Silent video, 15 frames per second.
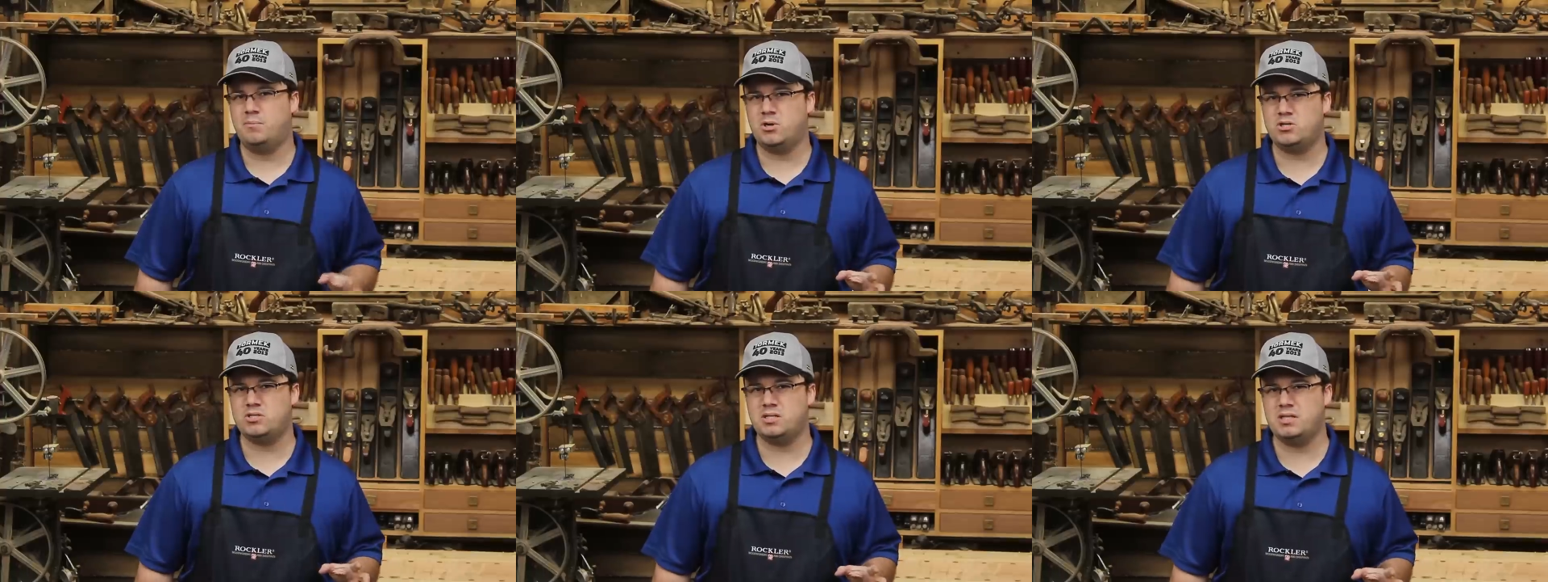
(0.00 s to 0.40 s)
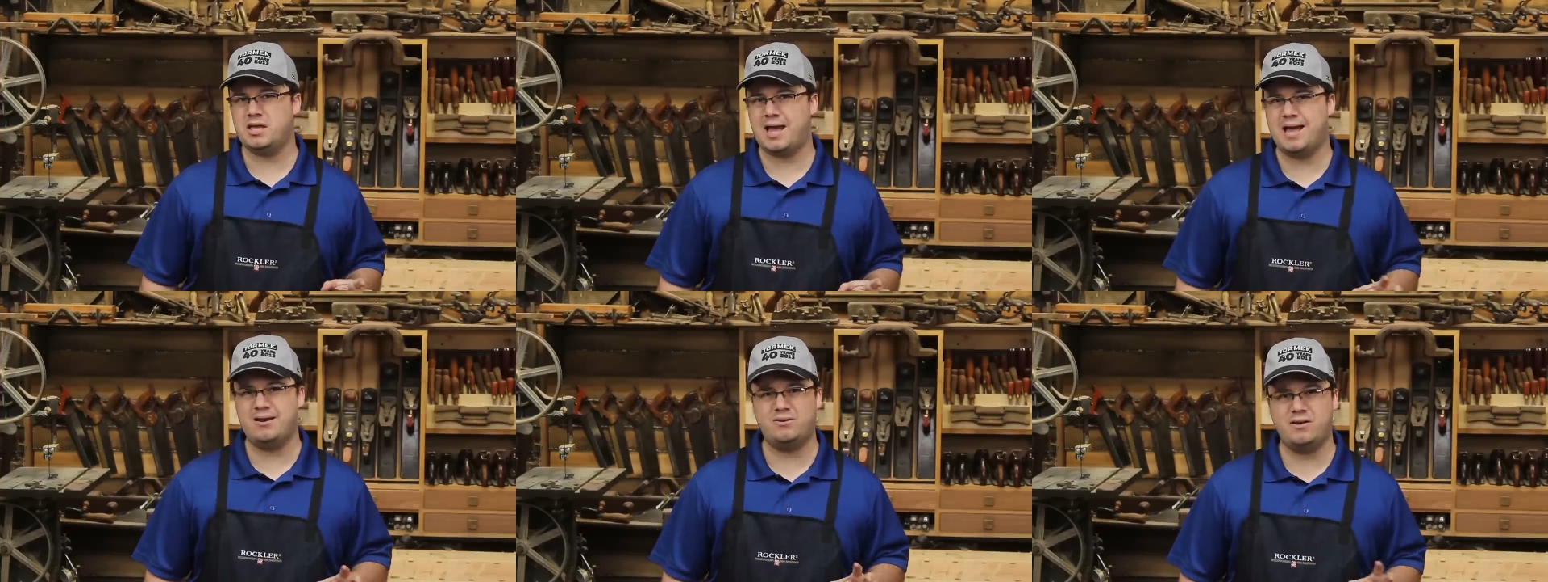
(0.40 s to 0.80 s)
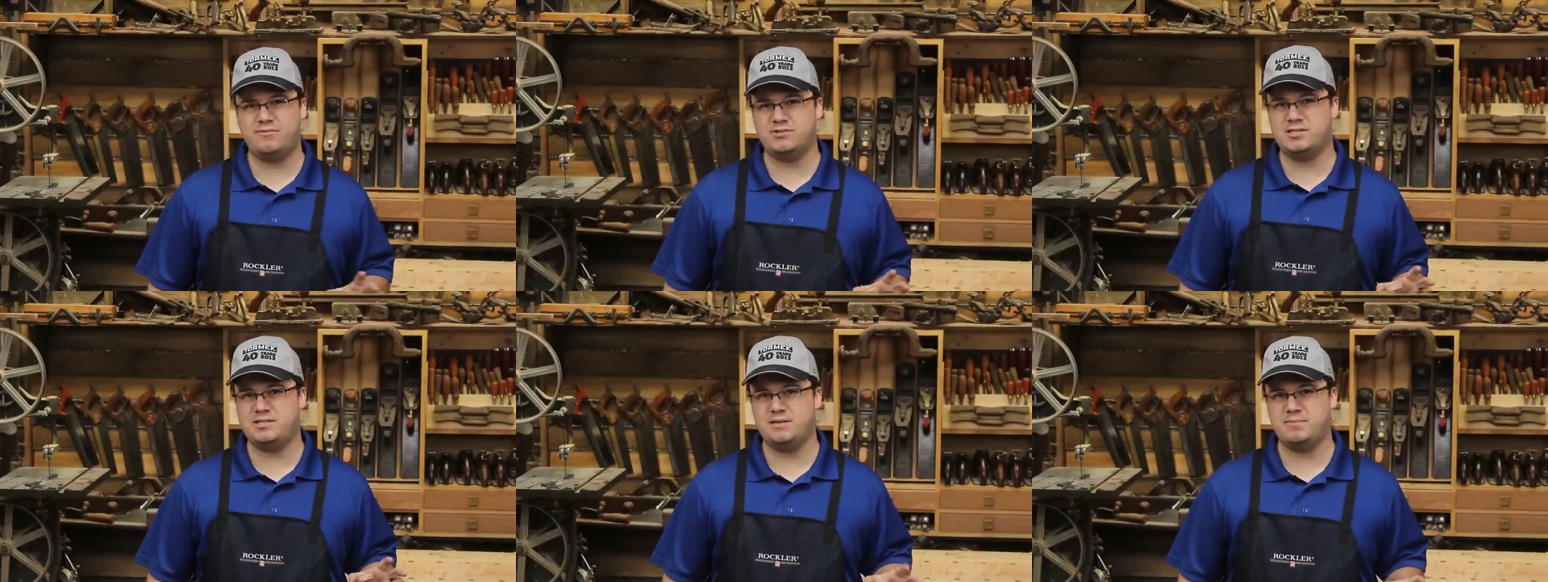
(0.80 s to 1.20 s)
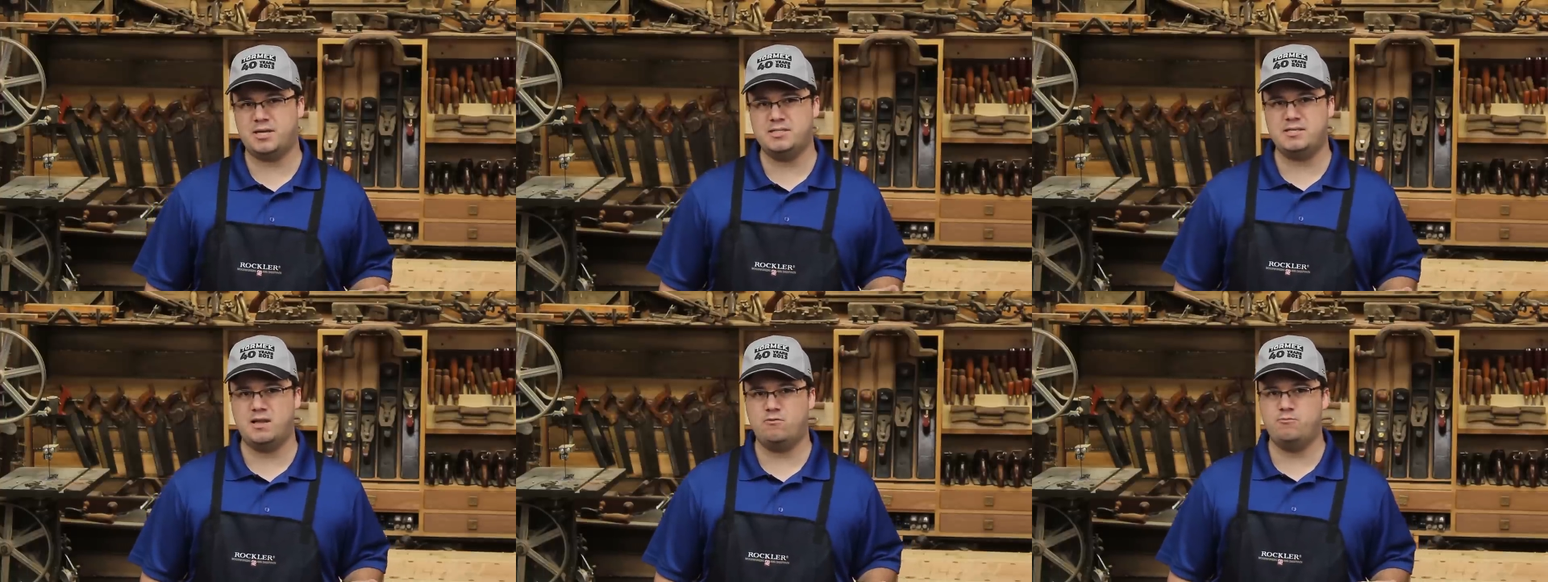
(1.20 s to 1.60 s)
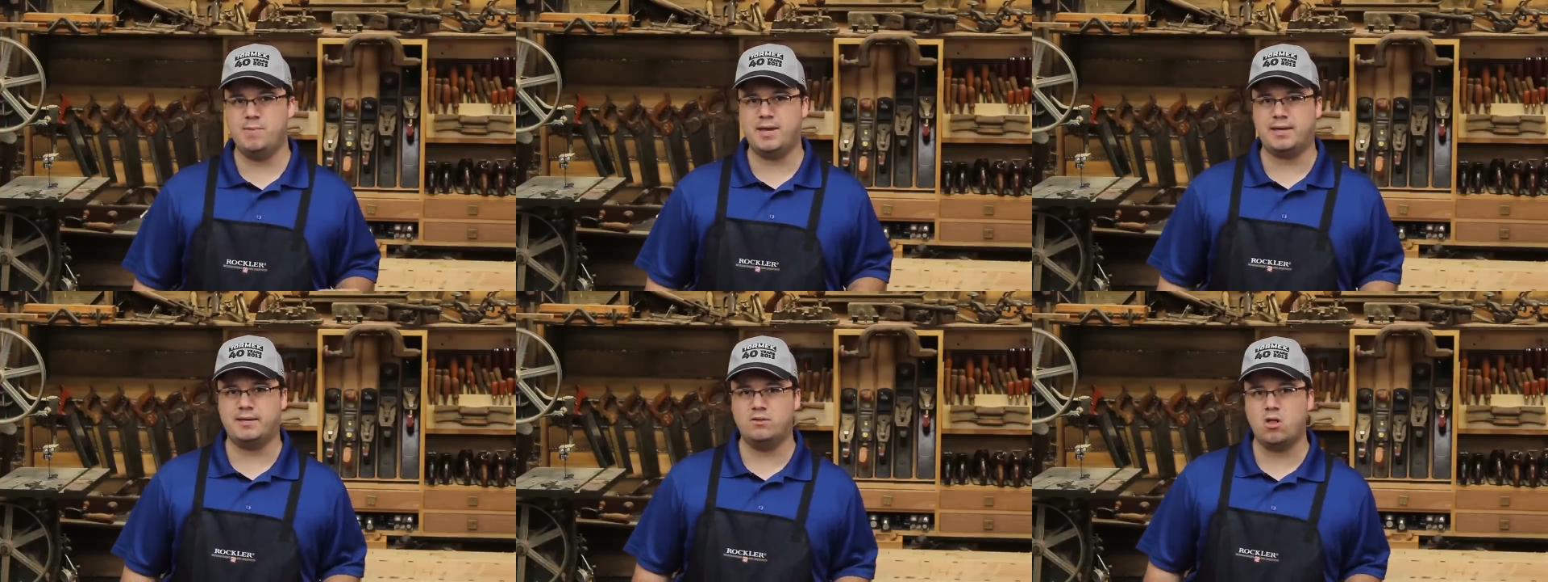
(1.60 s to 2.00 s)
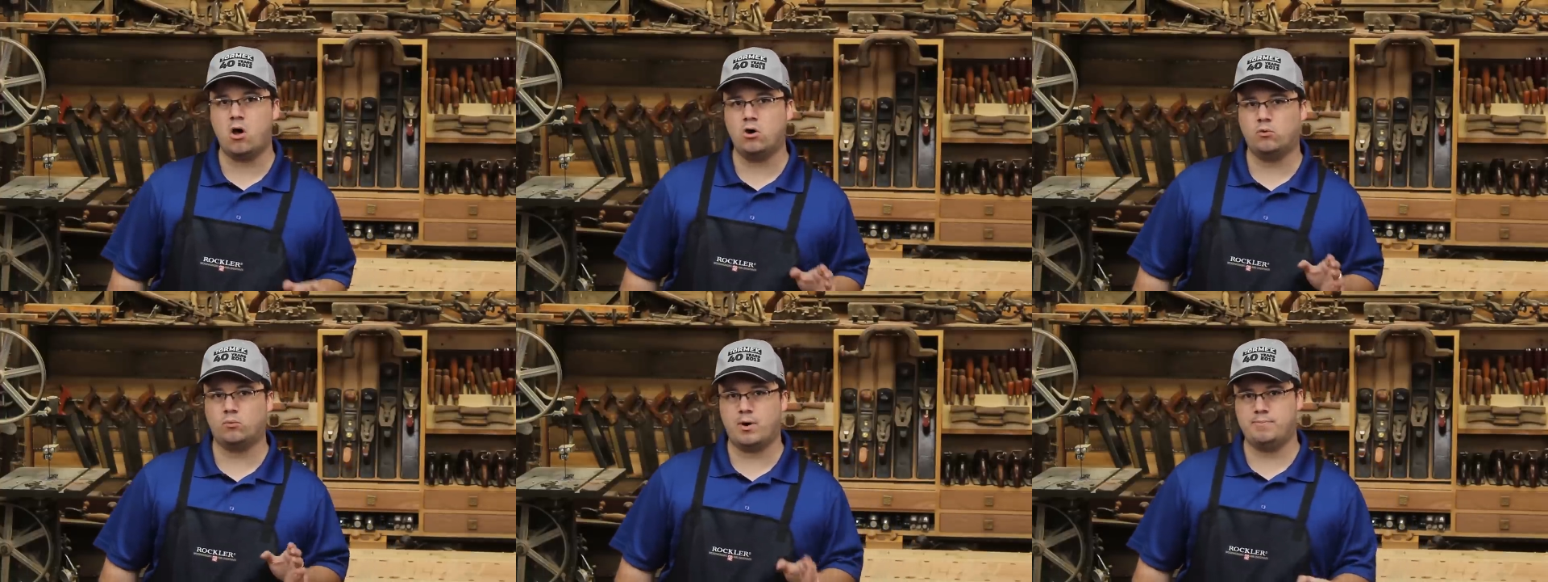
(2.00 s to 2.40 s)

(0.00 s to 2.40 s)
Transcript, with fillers: Personally, I don't ever see myself making long